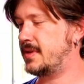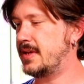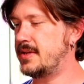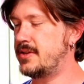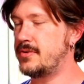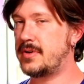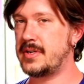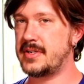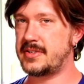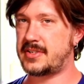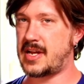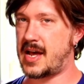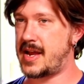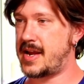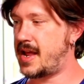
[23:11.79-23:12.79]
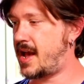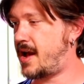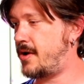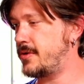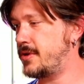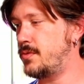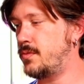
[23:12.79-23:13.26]
You can decide
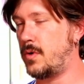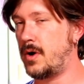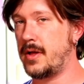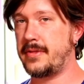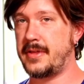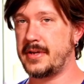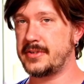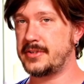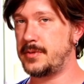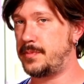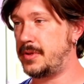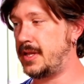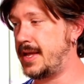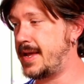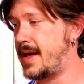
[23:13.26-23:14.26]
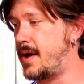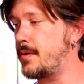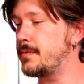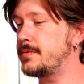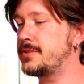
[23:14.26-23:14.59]
how you want things to play out.